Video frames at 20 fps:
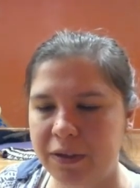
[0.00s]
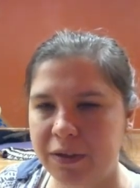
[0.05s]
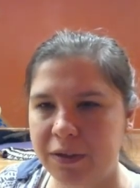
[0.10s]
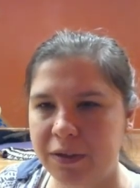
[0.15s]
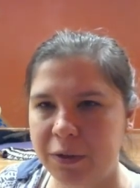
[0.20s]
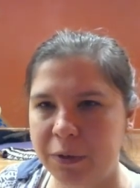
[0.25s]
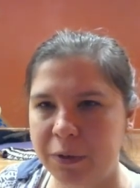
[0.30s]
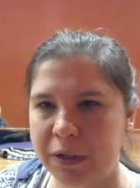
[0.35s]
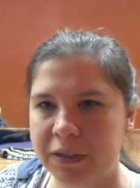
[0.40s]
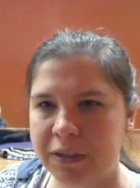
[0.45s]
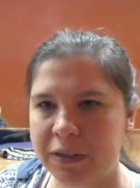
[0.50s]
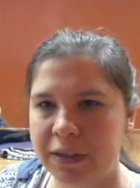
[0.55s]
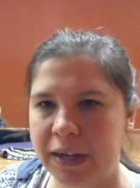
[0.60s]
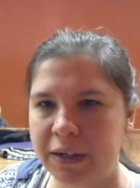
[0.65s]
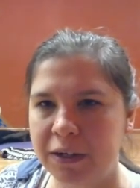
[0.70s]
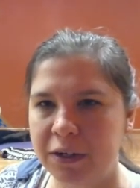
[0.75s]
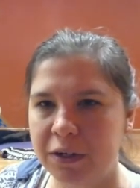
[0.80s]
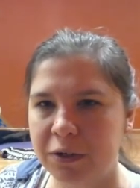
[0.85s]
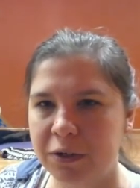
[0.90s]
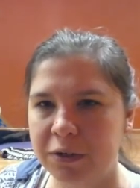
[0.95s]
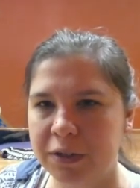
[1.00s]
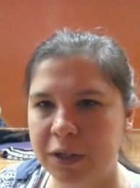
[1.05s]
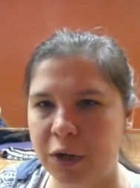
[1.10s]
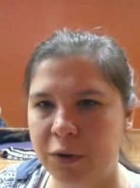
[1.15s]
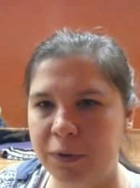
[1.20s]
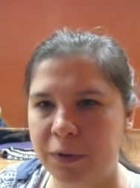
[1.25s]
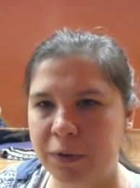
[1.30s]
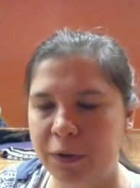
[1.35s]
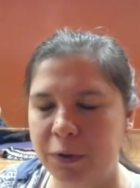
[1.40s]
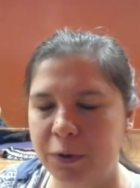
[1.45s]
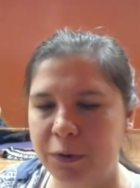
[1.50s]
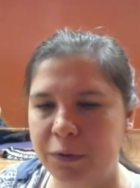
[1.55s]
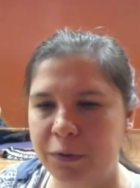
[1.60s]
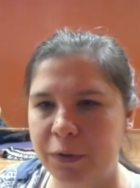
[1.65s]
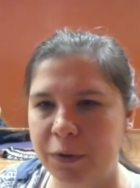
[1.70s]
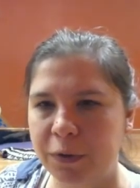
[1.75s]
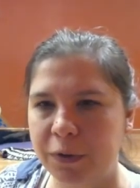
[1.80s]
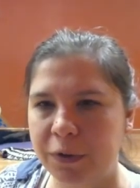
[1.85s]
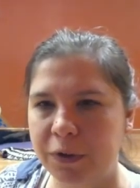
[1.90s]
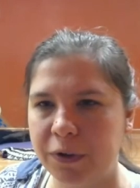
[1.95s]
to extend yourself a little
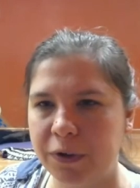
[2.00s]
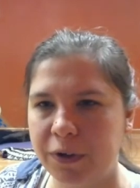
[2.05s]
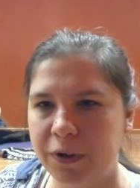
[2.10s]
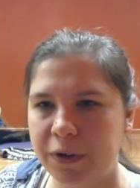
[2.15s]
further